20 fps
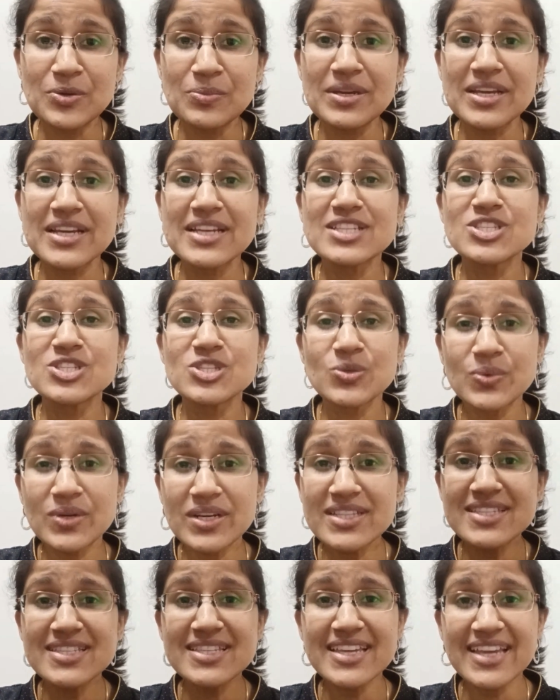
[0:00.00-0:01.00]
because
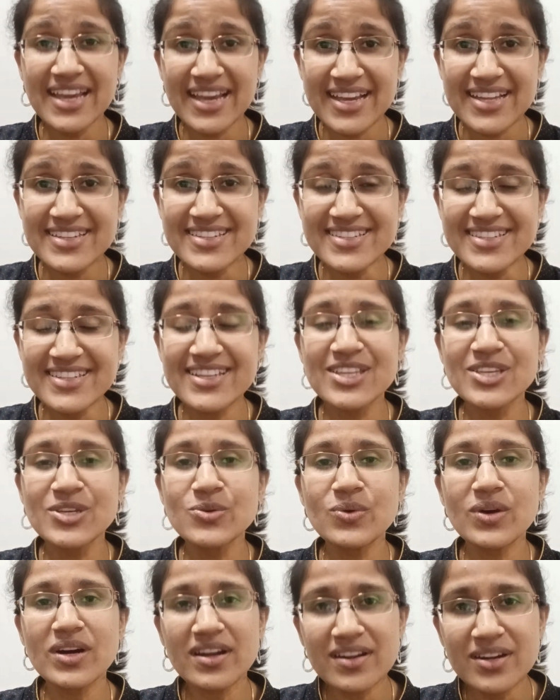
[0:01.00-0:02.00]
towards the end,
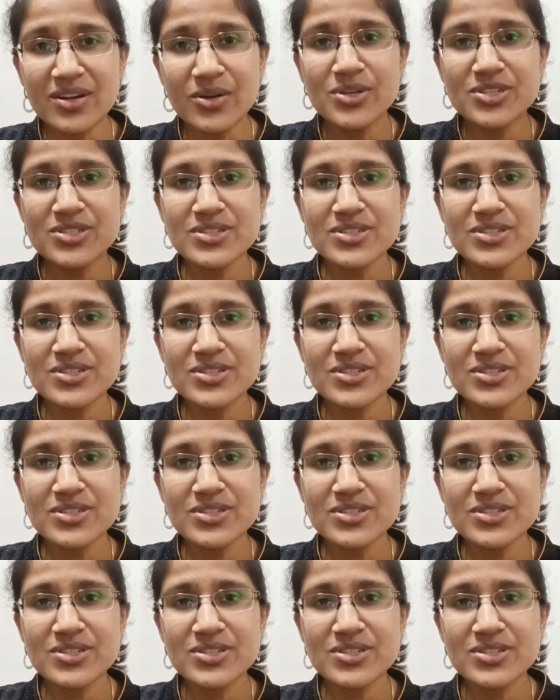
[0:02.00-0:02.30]
you are going